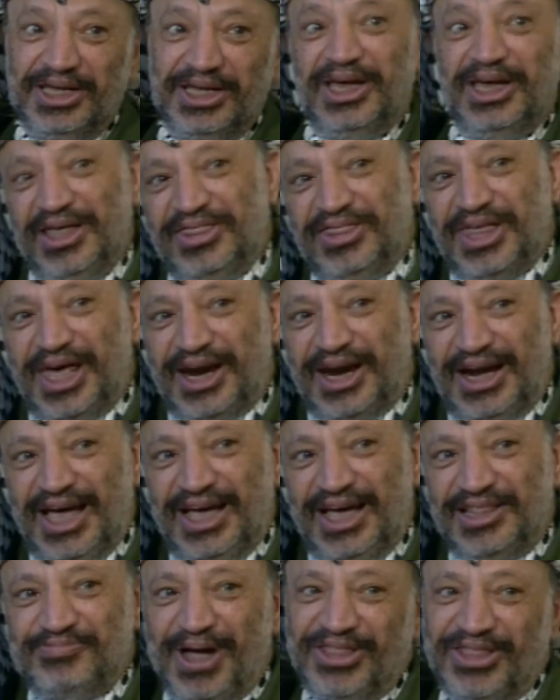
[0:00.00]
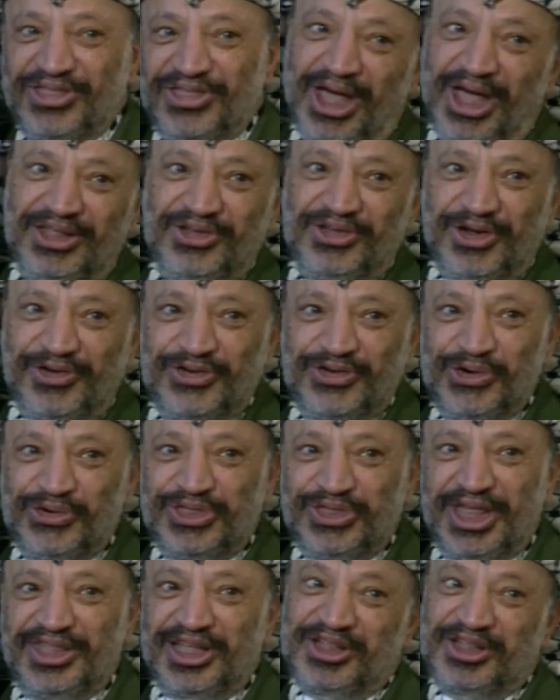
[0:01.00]
in their land, but
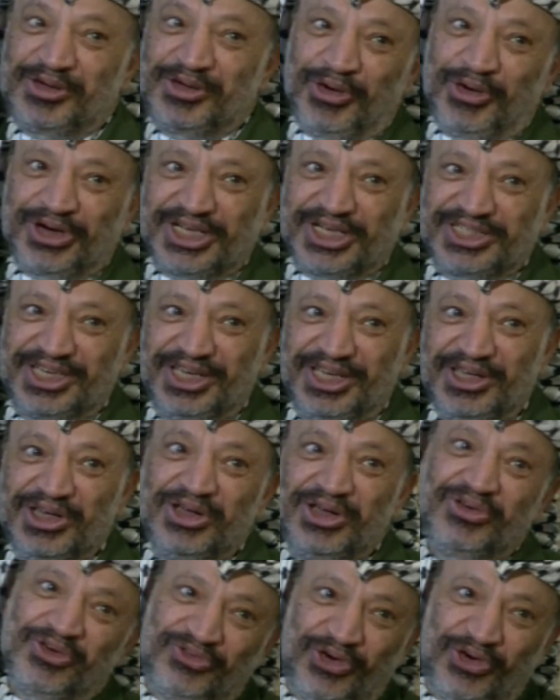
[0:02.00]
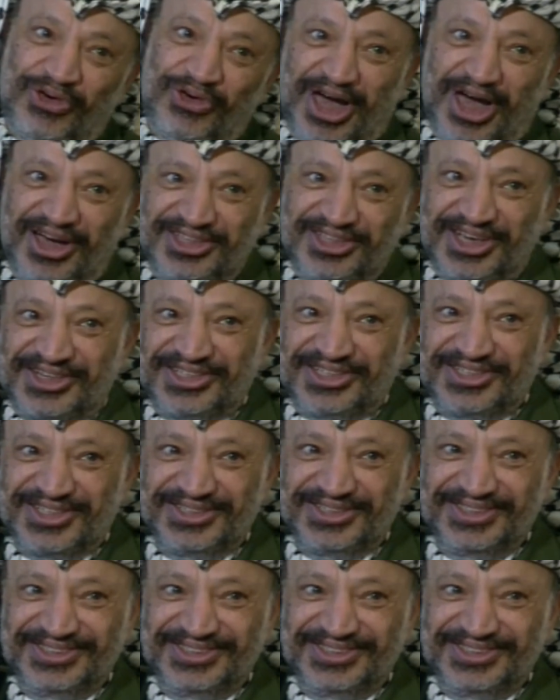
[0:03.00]
refusing the democracy for the others.